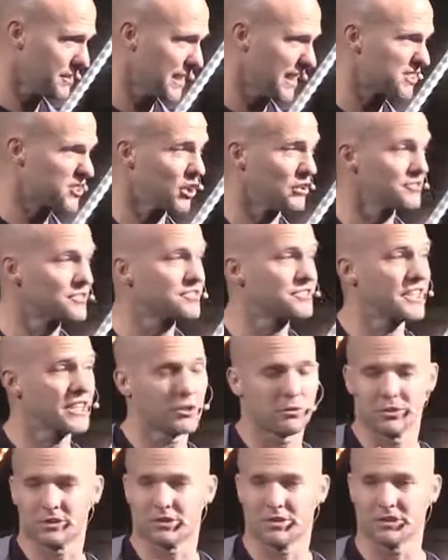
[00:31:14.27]
It's called
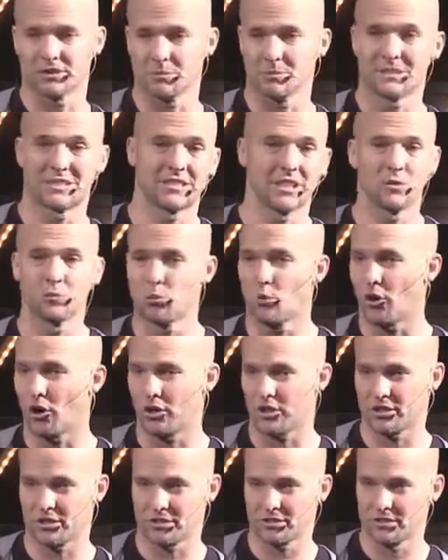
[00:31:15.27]
syncretism. It didn't
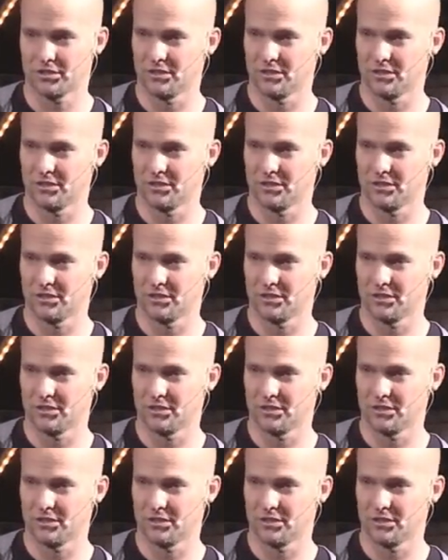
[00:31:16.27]
work.